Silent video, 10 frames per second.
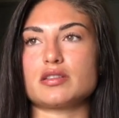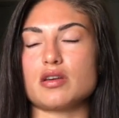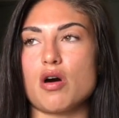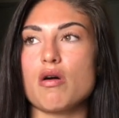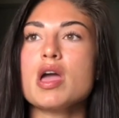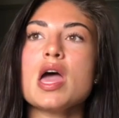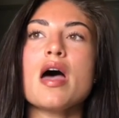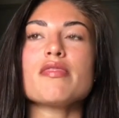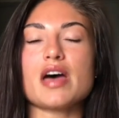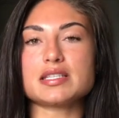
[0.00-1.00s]
And so
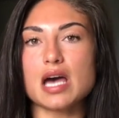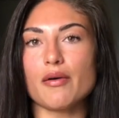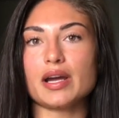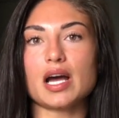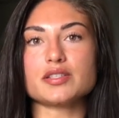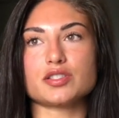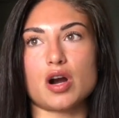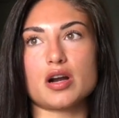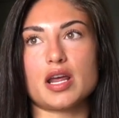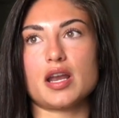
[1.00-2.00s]
that's how I got
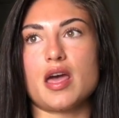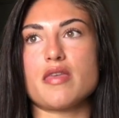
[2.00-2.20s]
started.